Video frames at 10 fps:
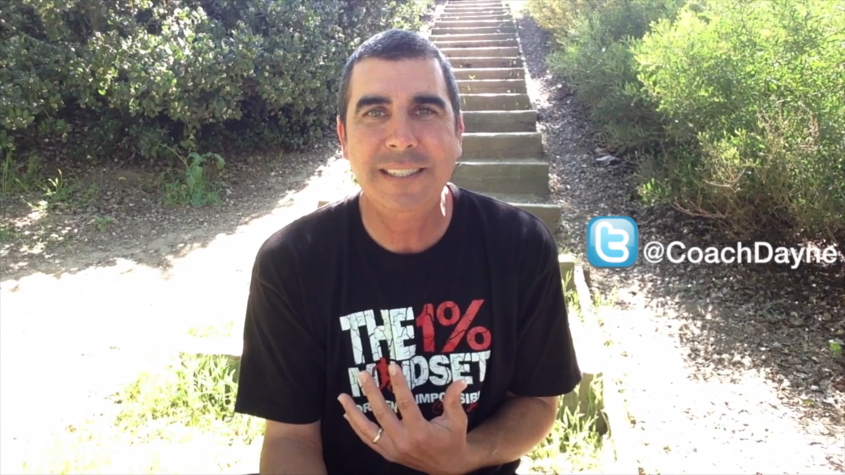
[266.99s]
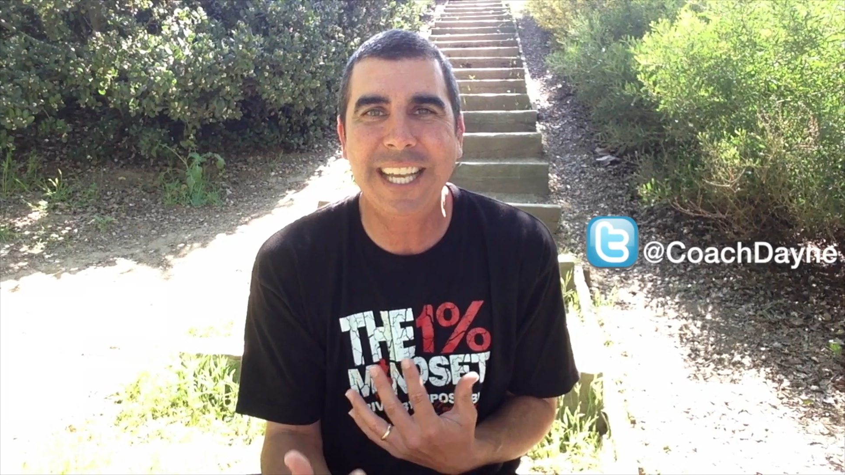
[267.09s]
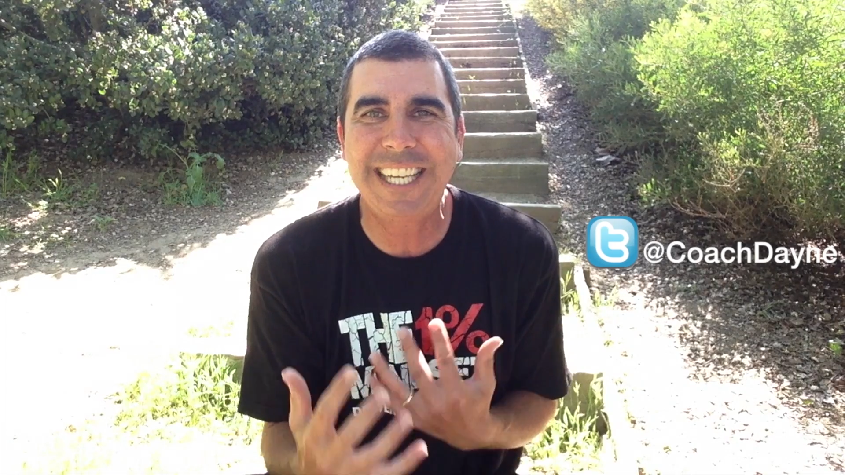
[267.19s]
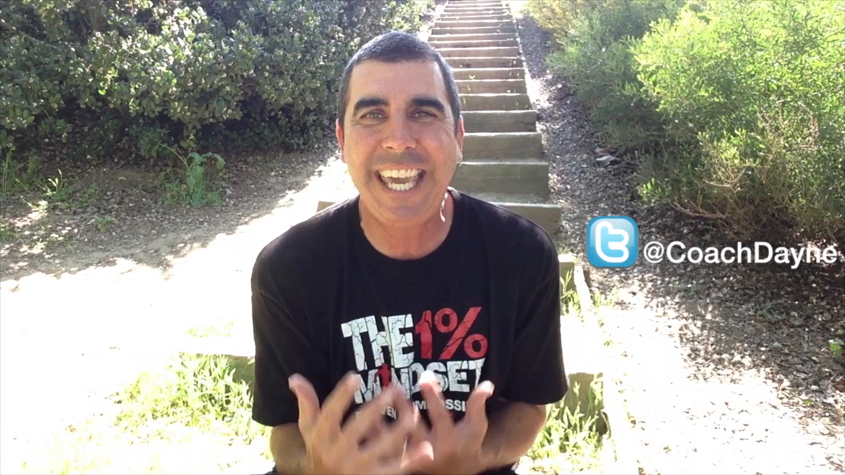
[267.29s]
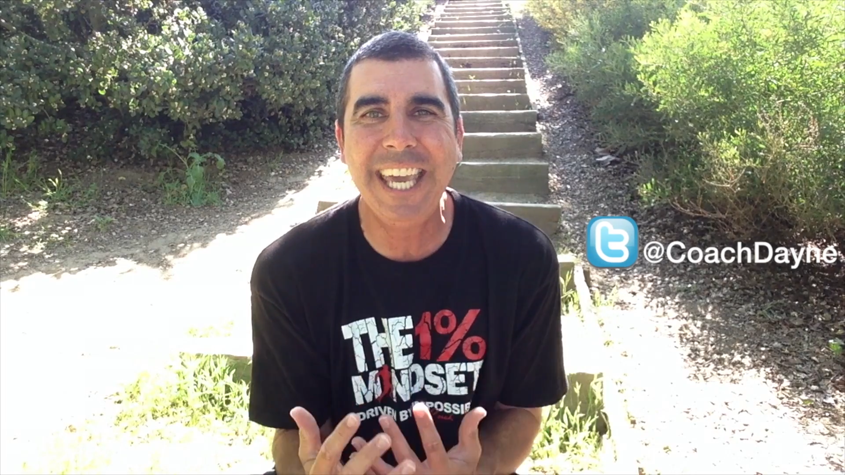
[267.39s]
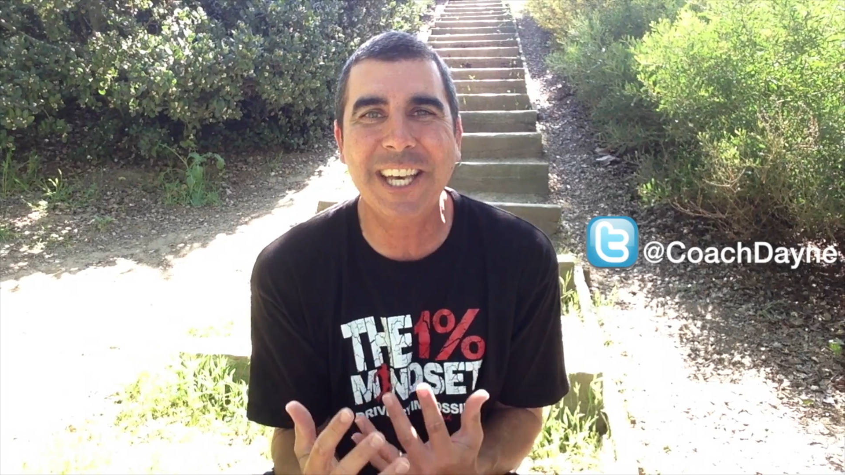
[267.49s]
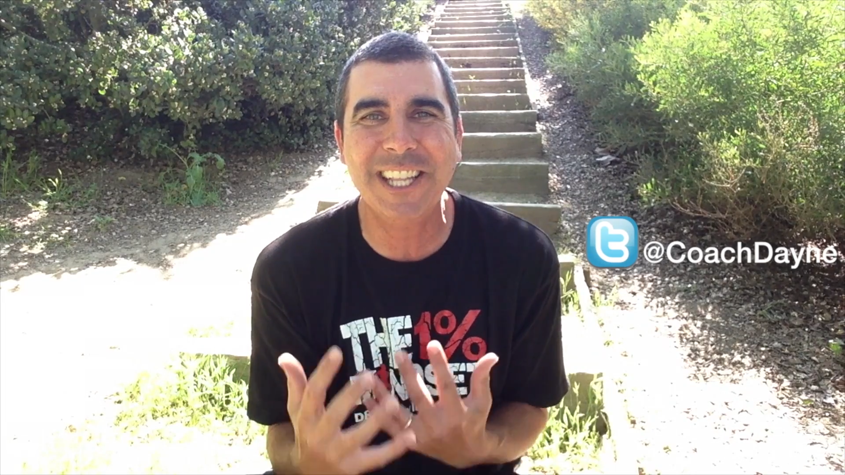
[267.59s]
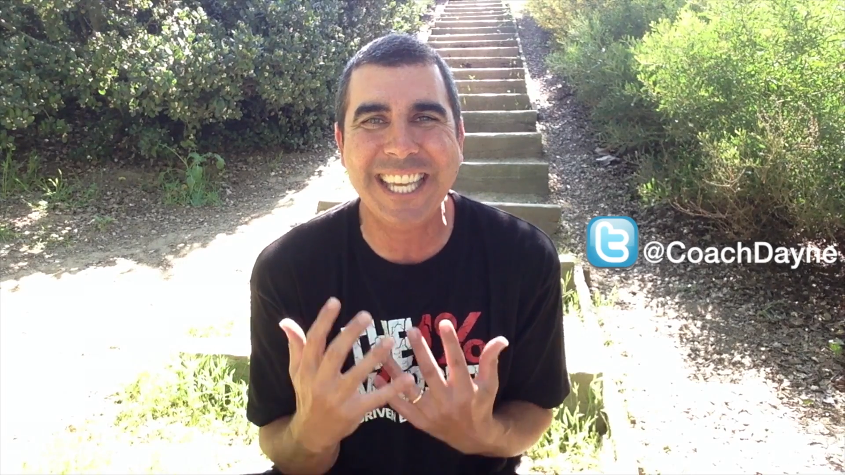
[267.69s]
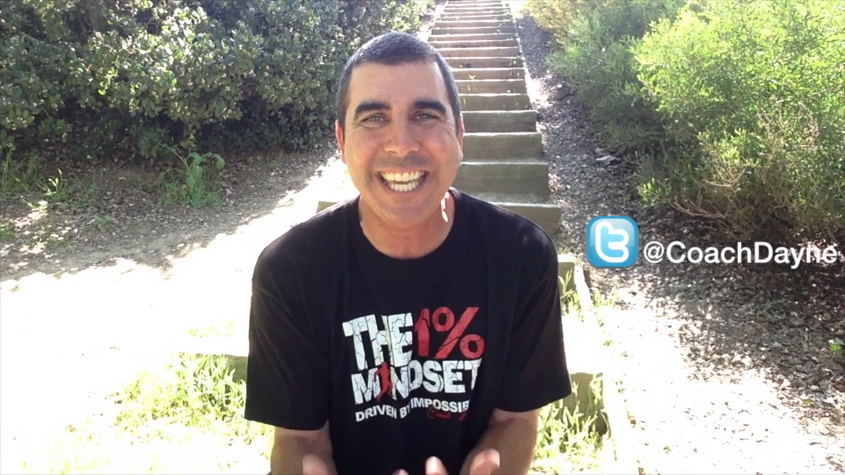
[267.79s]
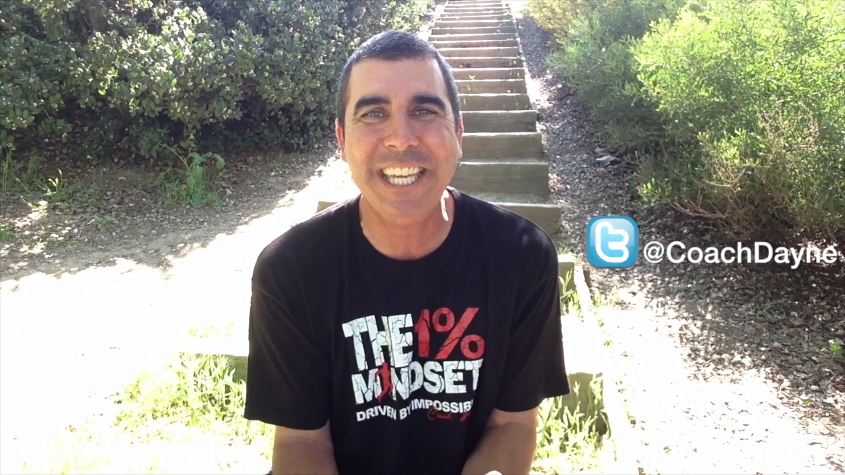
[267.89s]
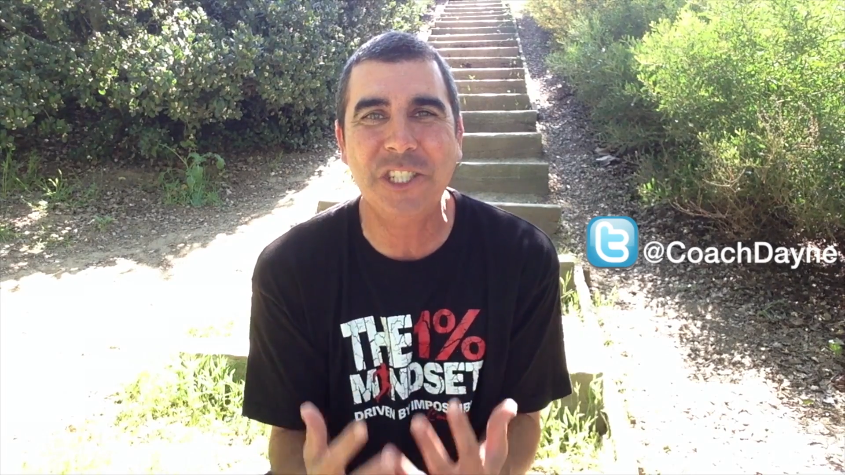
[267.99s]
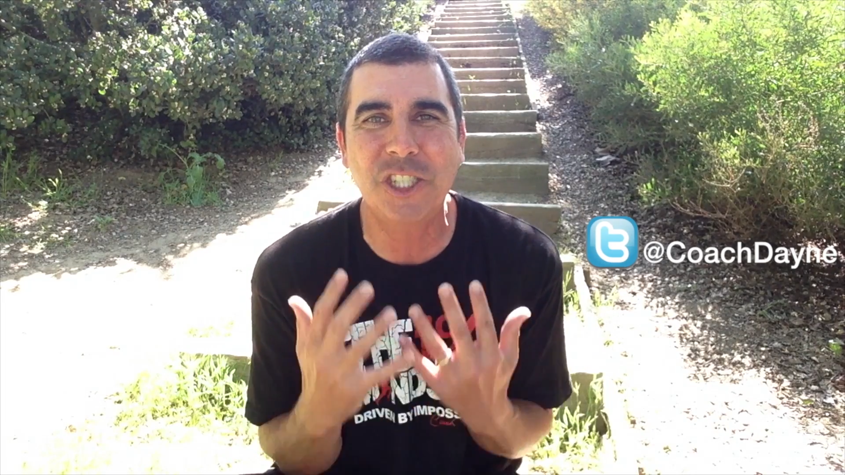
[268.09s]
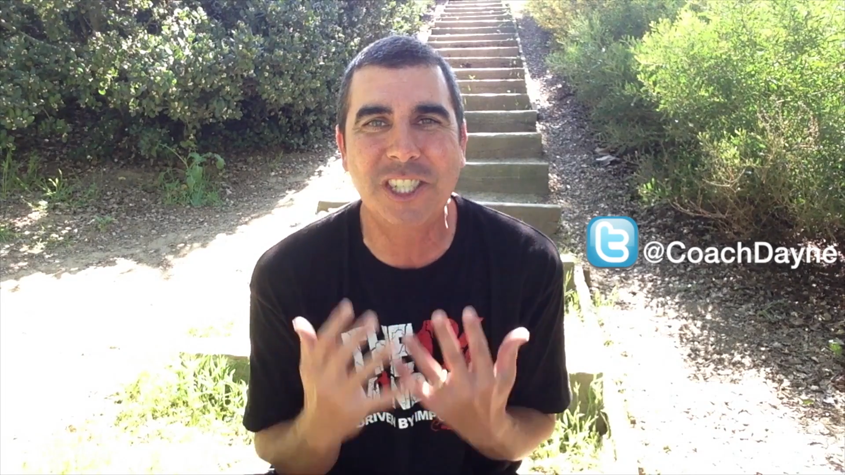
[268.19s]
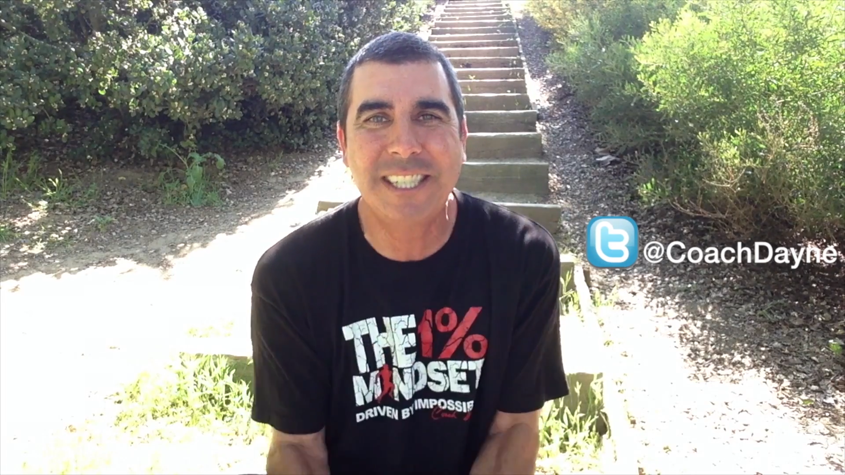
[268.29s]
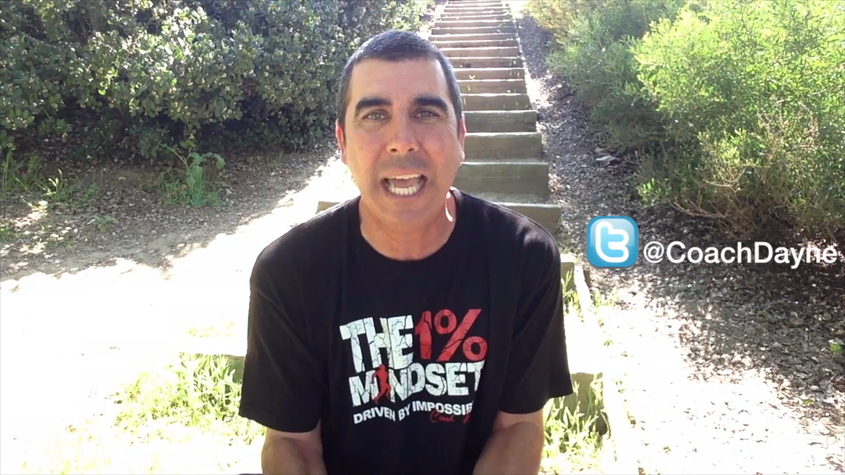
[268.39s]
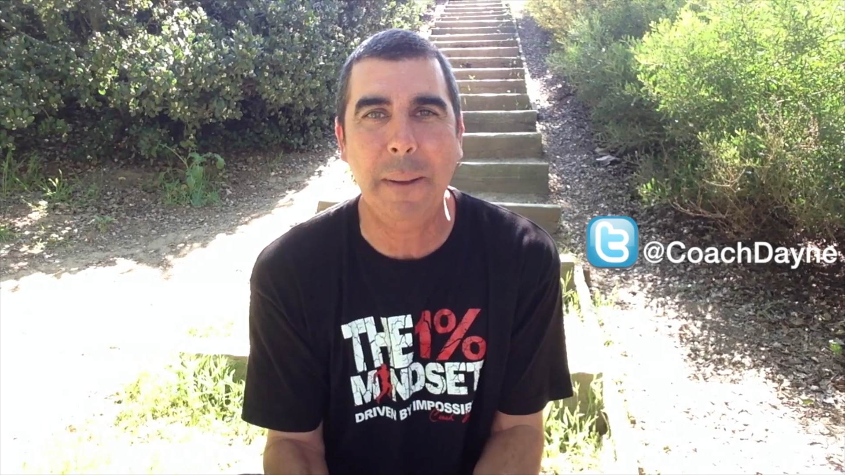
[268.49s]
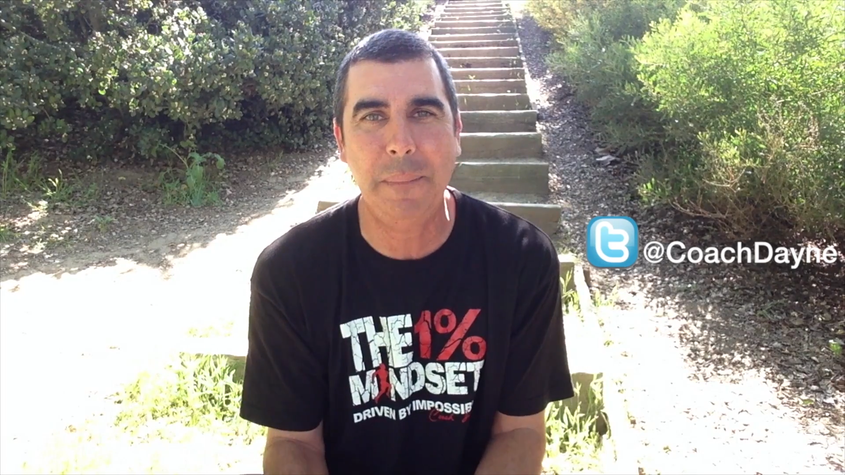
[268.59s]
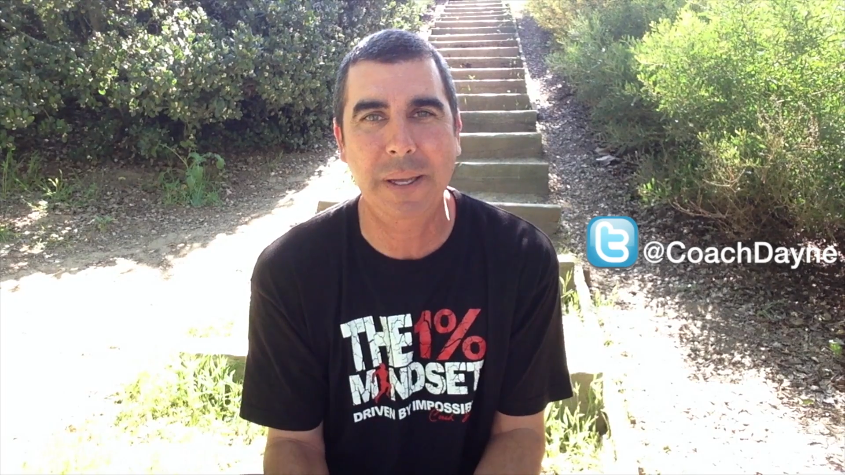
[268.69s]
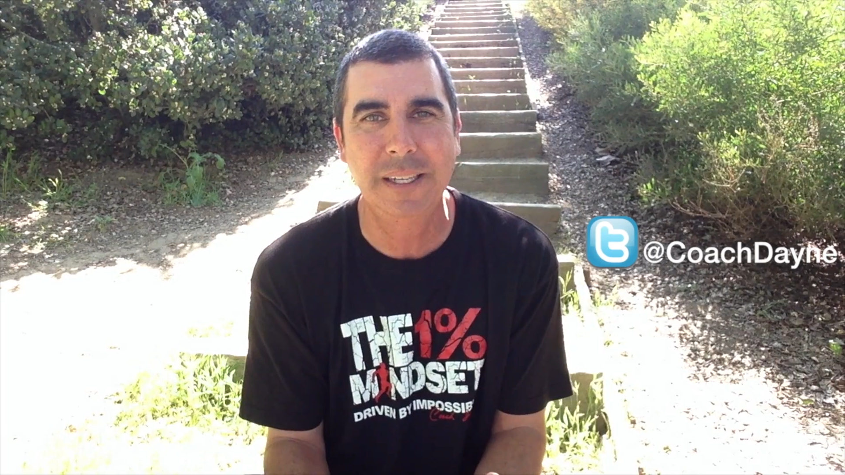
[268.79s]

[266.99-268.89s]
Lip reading: to kill each step.